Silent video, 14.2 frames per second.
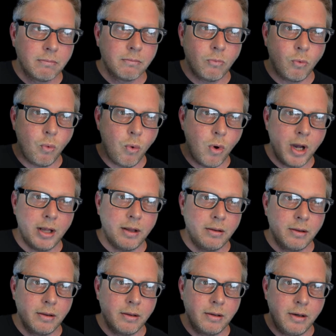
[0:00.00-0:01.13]
what
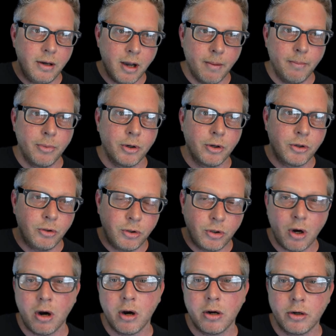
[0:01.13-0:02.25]
number to
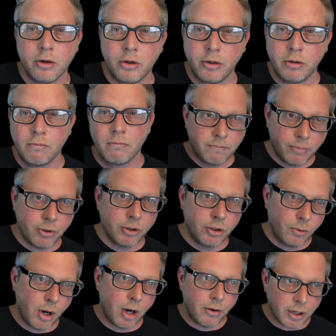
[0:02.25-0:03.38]
charge per
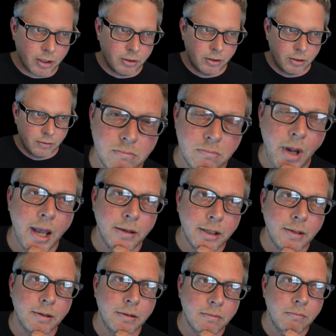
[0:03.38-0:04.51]
square inch. Yeah,
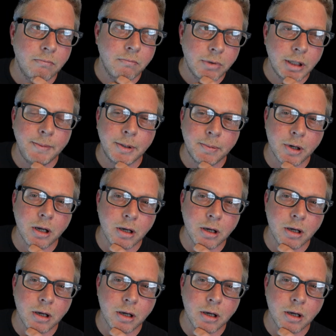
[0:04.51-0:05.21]
seems pretty good,